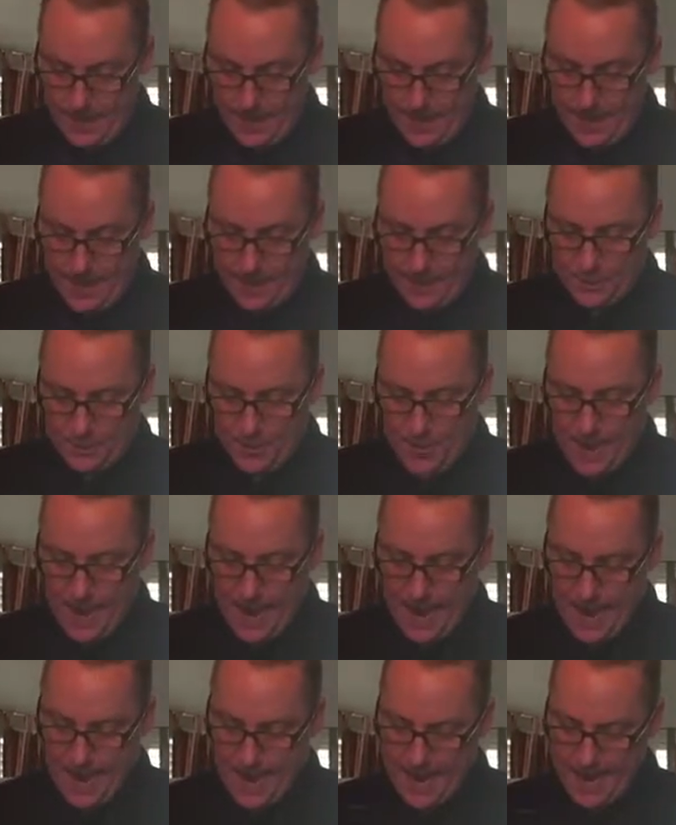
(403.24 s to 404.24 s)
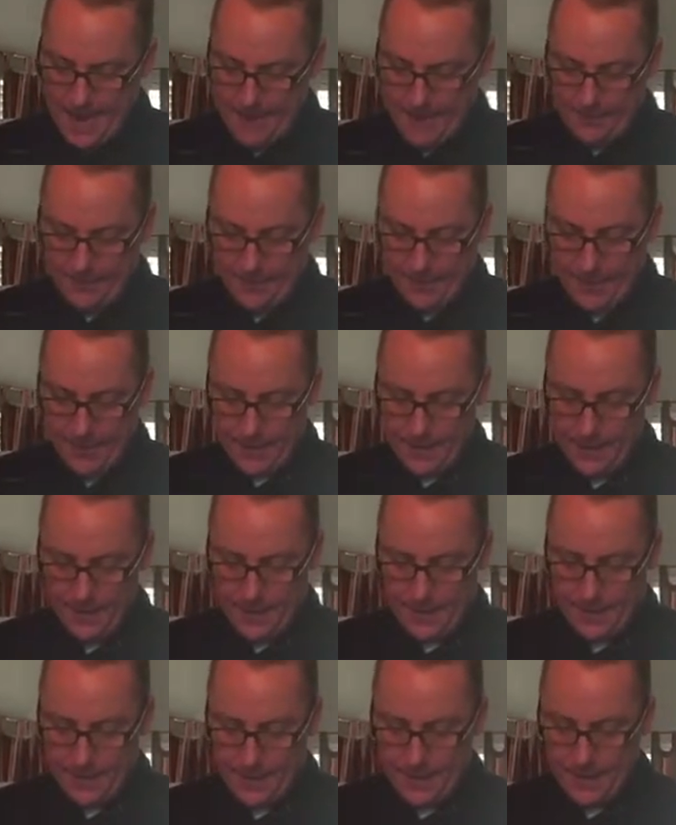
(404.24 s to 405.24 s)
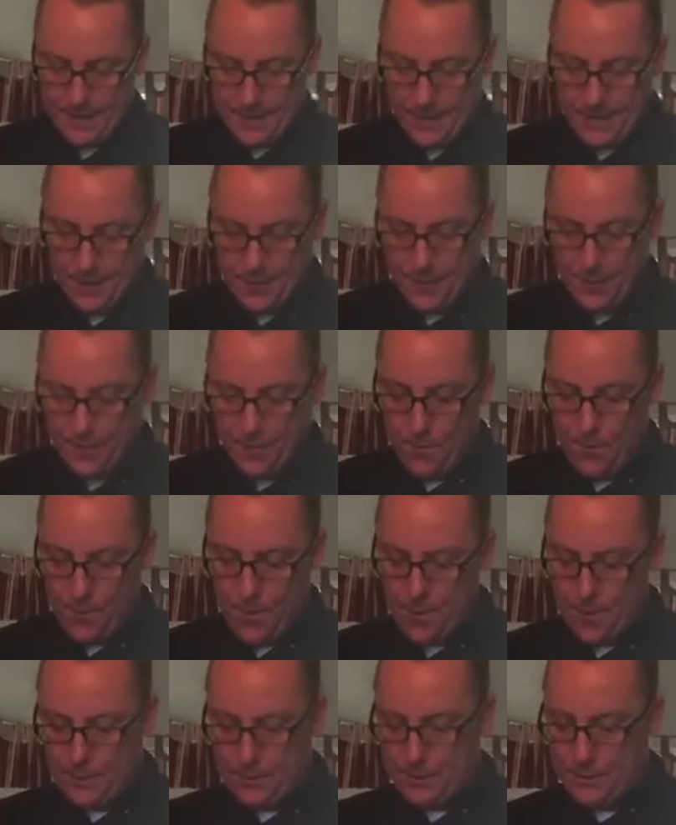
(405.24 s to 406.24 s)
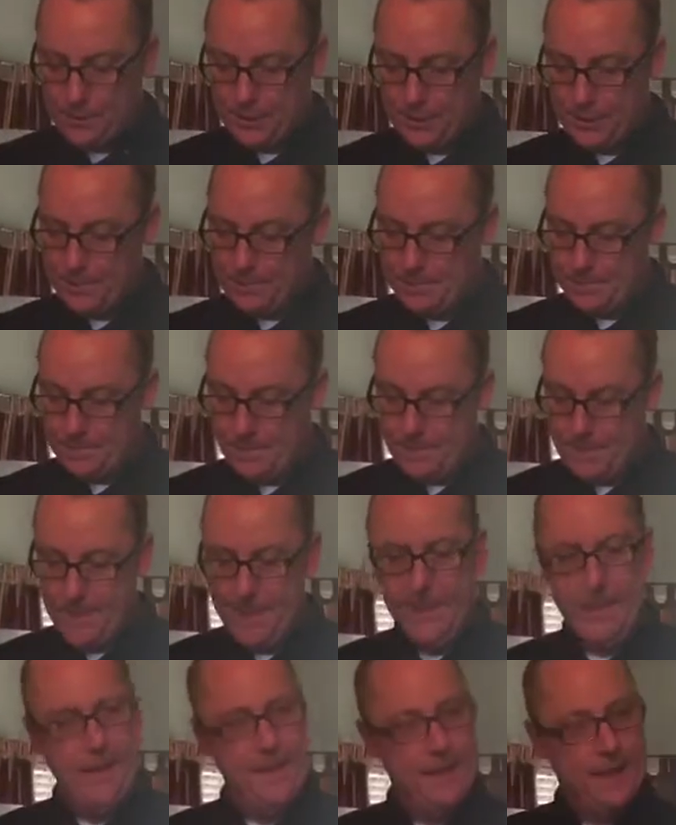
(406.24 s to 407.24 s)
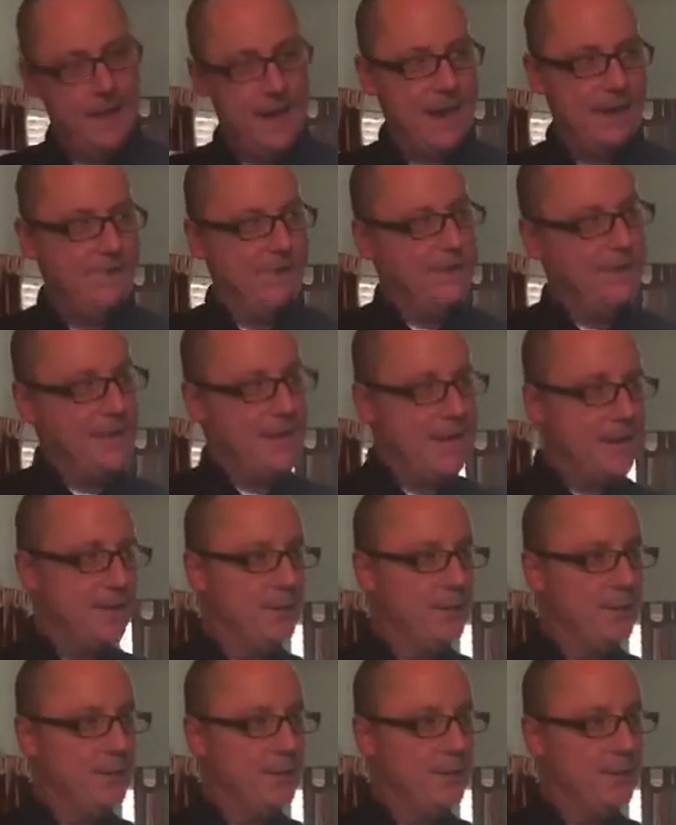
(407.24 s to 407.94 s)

Next, we have the works. Everything